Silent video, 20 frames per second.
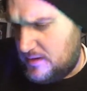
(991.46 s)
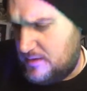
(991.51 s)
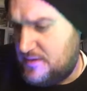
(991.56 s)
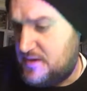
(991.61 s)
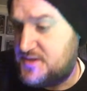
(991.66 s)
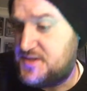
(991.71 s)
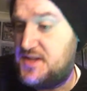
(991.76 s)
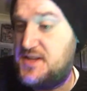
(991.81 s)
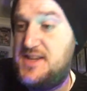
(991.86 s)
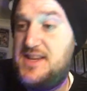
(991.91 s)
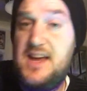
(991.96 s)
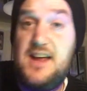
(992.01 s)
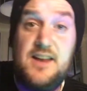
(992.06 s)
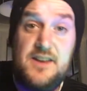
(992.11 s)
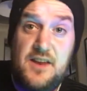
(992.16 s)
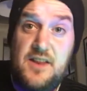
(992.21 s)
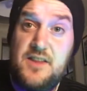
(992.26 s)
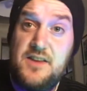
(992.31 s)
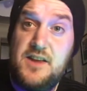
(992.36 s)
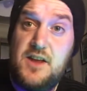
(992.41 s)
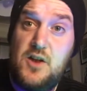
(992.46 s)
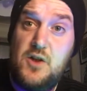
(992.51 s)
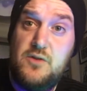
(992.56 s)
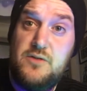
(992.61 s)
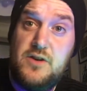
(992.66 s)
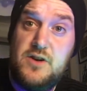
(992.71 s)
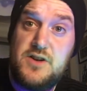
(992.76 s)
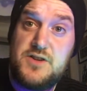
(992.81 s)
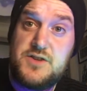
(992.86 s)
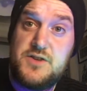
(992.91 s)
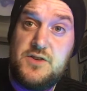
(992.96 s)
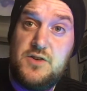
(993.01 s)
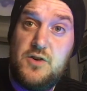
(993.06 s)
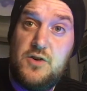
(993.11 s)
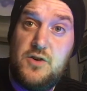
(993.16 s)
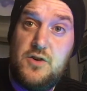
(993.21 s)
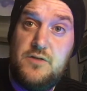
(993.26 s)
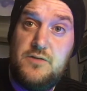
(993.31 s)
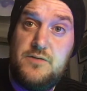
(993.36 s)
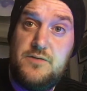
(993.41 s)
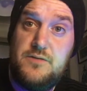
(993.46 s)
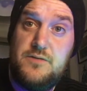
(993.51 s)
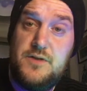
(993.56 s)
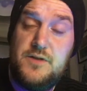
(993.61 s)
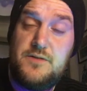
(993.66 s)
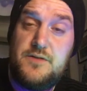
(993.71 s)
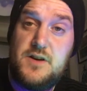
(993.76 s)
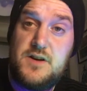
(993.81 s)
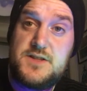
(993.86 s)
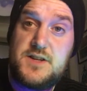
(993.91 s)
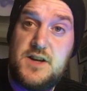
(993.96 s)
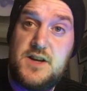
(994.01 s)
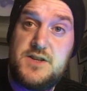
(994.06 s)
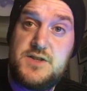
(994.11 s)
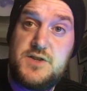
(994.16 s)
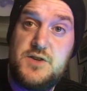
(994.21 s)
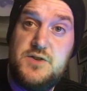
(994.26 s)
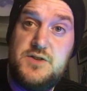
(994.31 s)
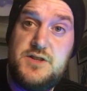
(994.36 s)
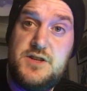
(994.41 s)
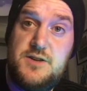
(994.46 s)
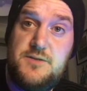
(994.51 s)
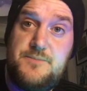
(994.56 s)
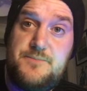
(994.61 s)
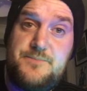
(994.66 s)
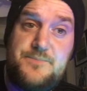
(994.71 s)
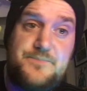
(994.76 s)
There's another yellow version of the first guy I showed you.